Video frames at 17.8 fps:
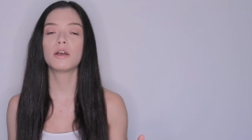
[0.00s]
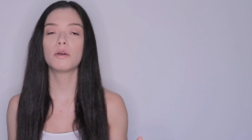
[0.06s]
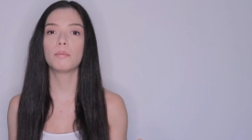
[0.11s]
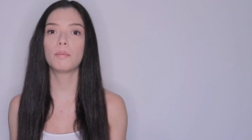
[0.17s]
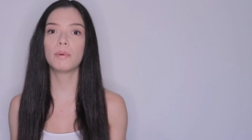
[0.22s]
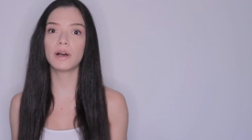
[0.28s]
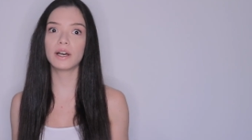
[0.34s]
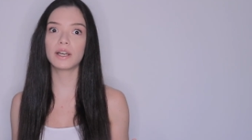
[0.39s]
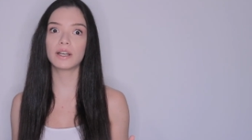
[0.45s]

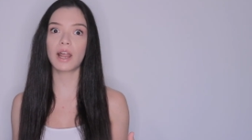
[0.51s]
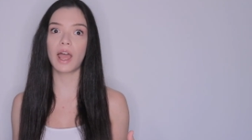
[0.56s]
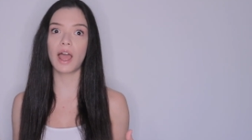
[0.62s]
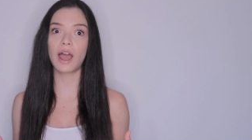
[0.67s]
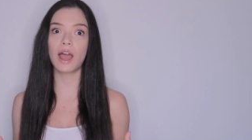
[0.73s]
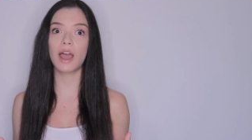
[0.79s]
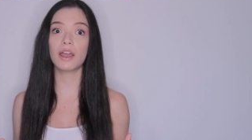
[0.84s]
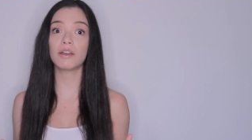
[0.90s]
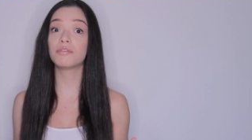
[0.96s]
but
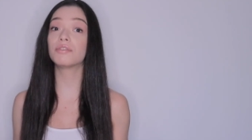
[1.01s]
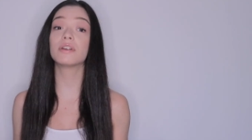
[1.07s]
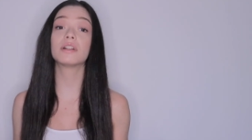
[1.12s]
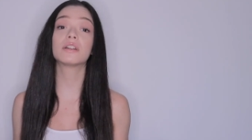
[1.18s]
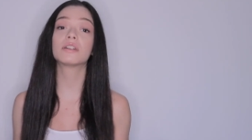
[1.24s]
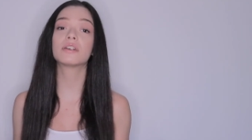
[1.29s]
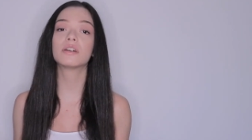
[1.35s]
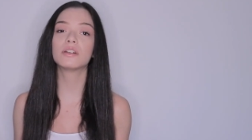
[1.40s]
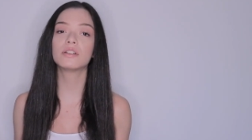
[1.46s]
I
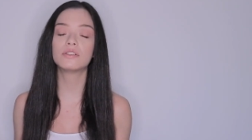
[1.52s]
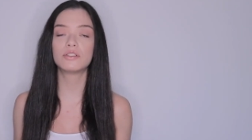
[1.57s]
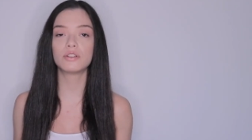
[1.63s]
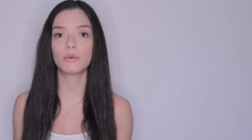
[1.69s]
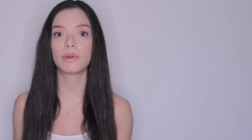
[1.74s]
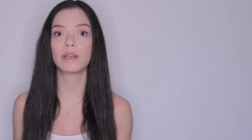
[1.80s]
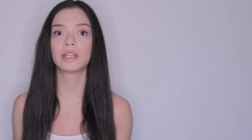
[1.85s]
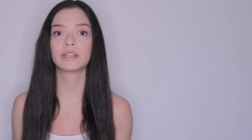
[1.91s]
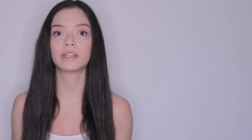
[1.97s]
feel good
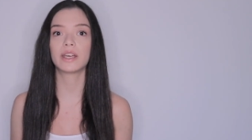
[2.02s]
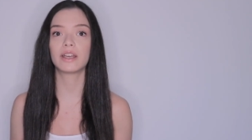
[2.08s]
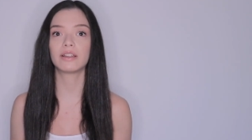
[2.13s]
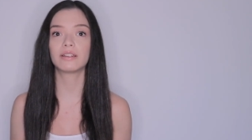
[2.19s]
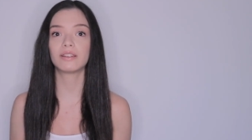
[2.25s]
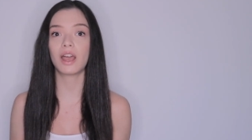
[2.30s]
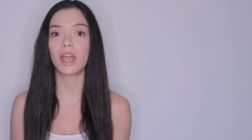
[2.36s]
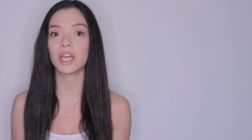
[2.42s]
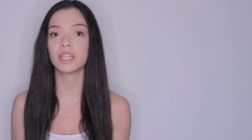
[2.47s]
doing
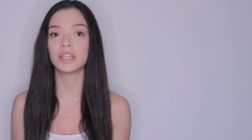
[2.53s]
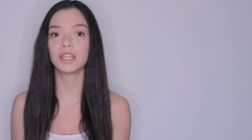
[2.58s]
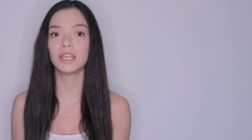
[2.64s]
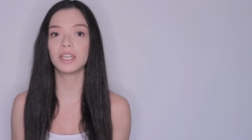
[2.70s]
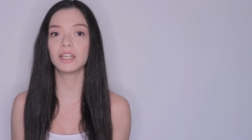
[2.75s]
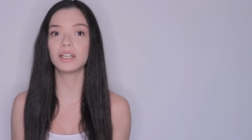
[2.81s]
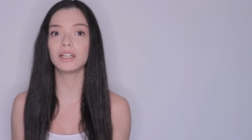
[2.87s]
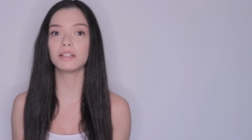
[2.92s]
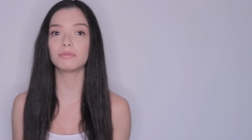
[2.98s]
this. I
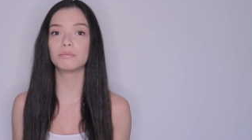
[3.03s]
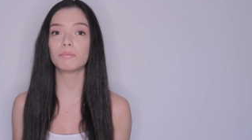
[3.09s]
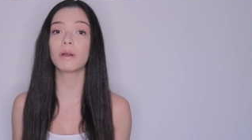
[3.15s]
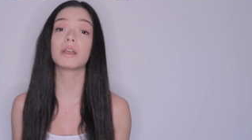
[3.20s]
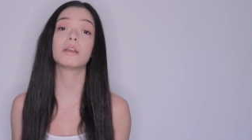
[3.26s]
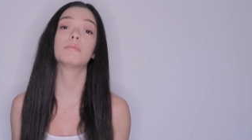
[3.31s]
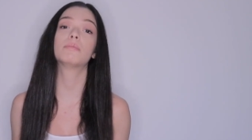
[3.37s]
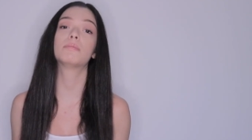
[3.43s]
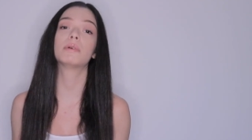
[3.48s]
think it
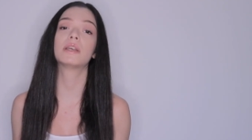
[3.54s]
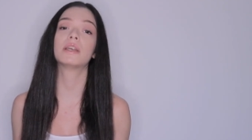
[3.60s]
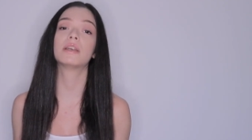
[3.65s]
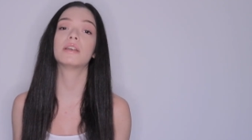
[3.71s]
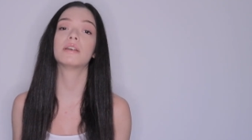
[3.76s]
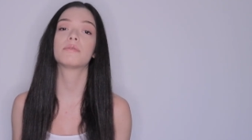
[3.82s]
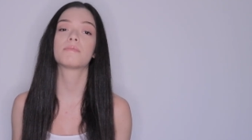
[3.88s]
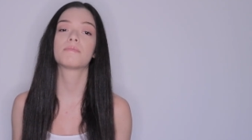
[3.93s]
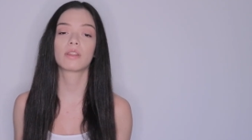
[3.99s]
might
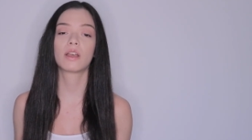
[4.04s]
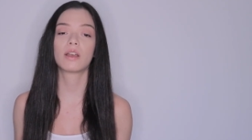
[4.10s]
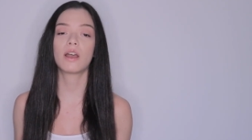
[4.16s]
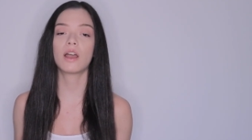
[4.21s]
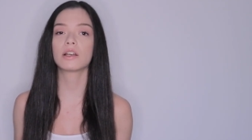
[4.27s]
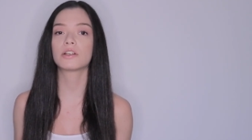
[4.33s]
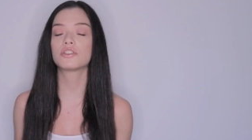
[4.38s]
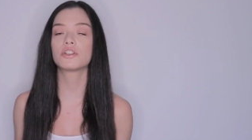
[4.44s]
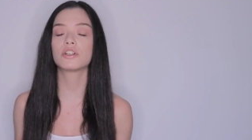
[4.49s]
be
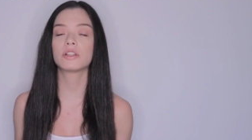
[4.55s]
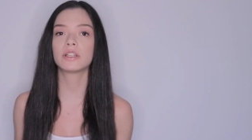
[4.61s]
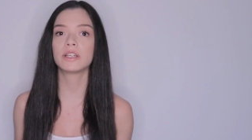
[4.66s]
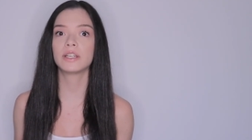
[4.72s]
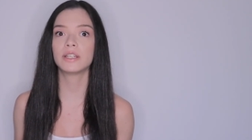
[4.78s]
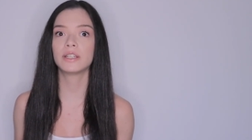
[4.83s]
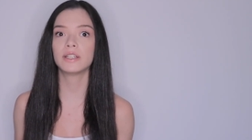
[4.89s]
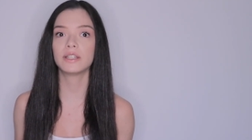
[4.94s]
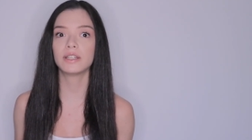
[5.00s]

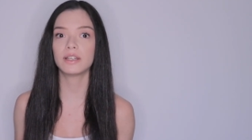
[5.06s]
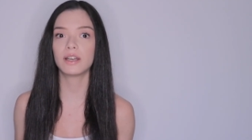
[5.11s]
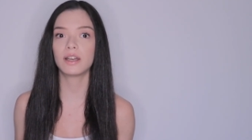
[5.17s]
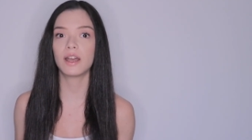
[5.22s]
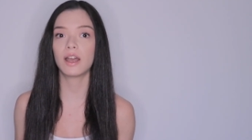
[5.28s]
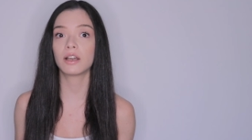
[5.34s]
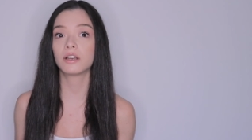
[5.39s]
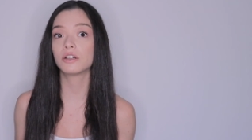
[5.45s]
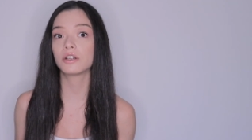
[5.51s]
actually
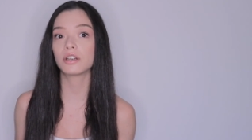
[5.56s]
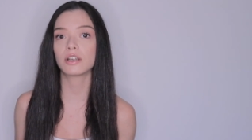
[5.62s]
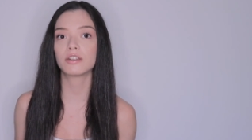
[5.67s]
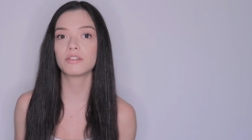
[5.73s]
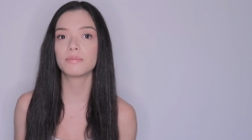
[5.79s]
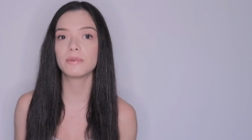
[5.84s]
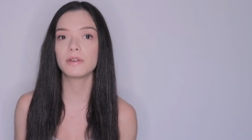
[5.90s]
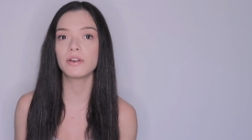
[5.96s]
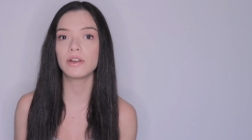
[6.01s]
a good
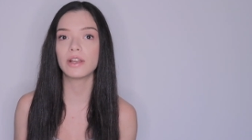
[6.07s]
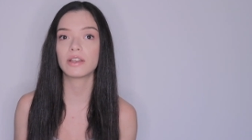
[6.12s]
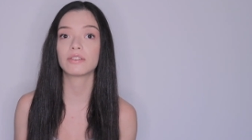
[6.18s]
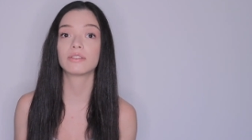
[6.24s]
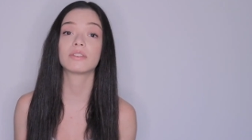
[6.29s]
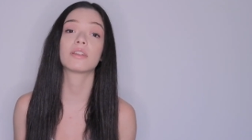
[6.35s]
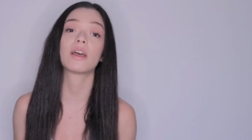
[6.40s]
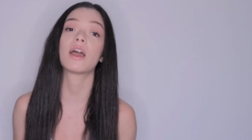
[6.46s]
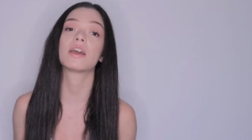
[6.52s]

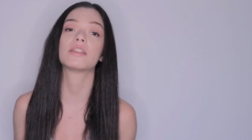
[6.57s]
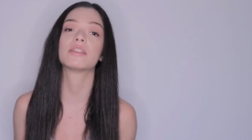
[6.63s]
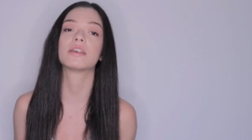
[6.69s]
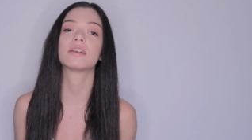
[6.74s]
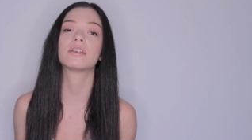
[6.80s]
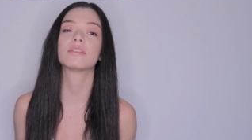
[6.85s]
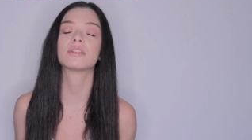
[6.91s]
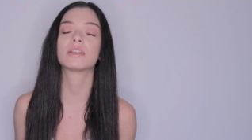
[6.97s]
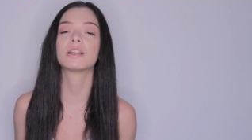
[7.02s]
experience. I
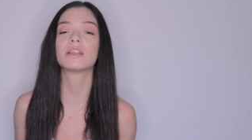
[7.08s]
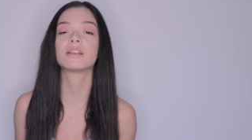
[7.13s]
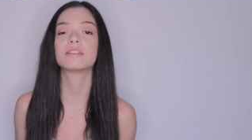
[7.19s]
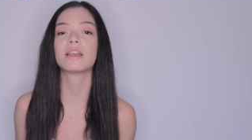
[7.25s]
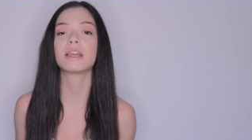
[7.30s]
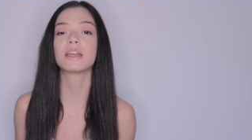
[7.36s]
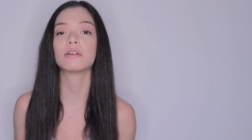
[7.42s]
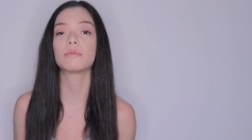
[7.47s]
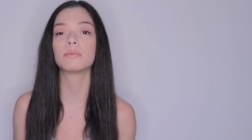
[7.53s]
think it's gonna
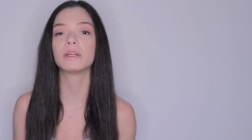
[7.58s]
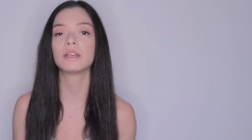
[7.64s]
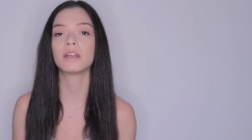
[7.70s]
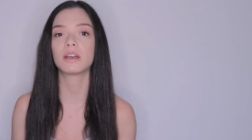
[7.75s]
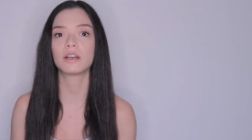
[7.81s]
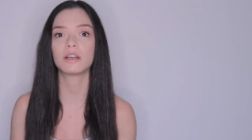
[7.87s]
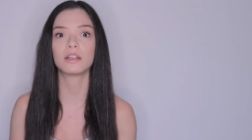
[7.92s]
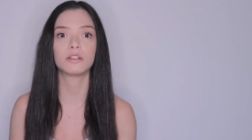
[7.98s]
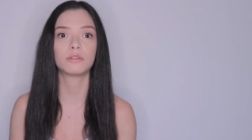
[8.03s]
take me in
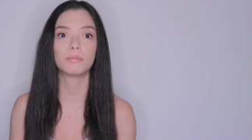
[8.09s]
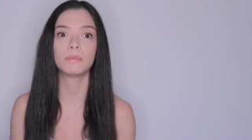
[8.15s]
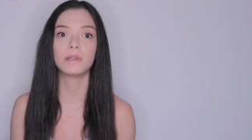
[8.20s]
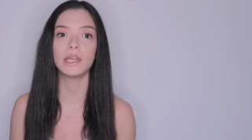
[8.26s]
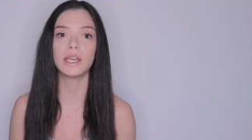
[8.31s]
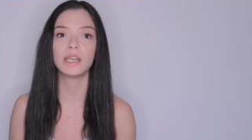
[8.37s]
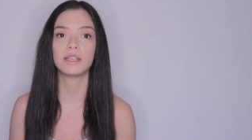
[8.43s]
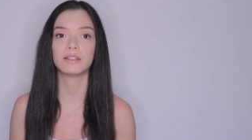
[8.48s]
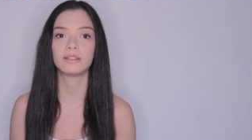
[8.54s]
a good
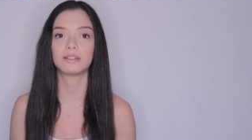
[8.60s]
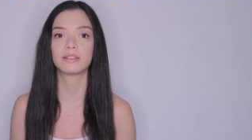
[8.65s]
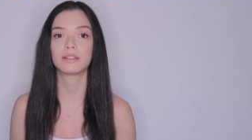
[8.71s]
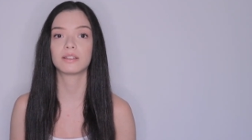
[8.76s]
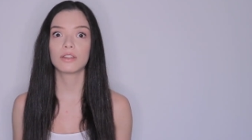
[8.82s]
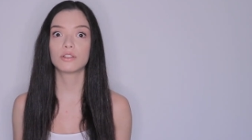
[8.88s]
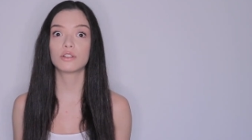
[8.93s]
place.